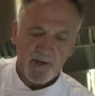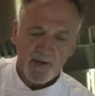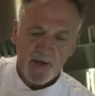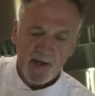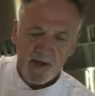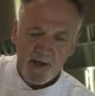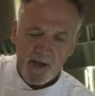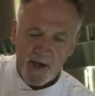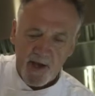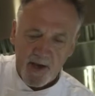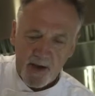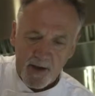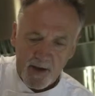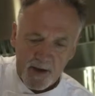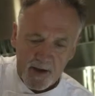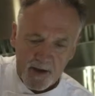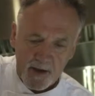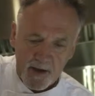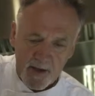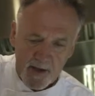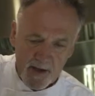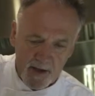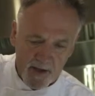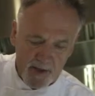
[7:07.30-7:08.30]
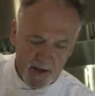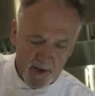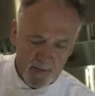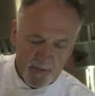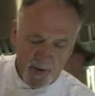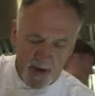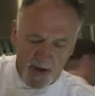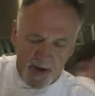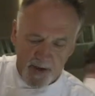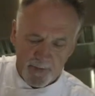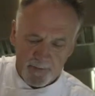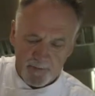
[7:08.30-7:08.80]
of the
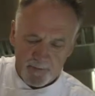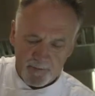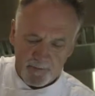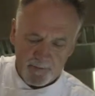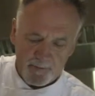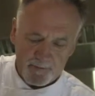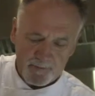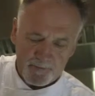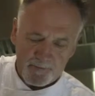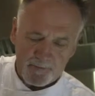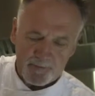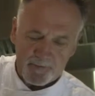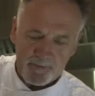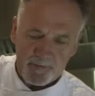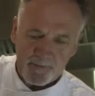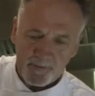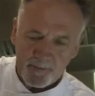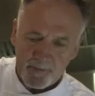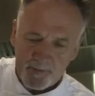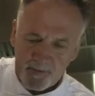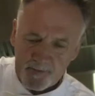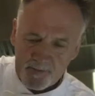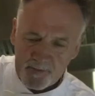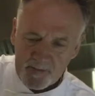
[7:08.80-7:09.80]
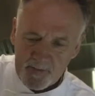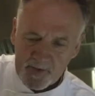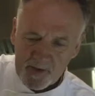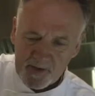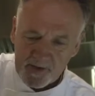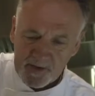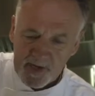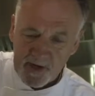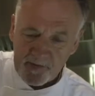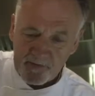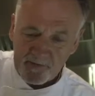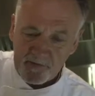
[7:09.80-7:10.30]
kebab.
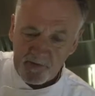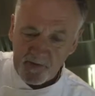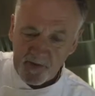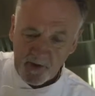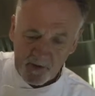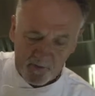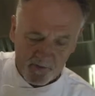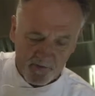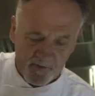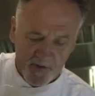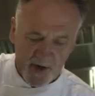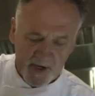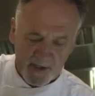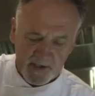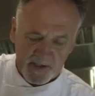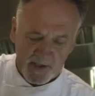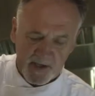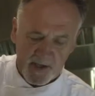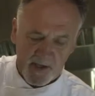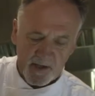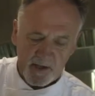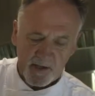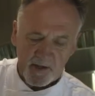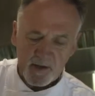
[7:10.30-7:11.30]
It's a little feisty.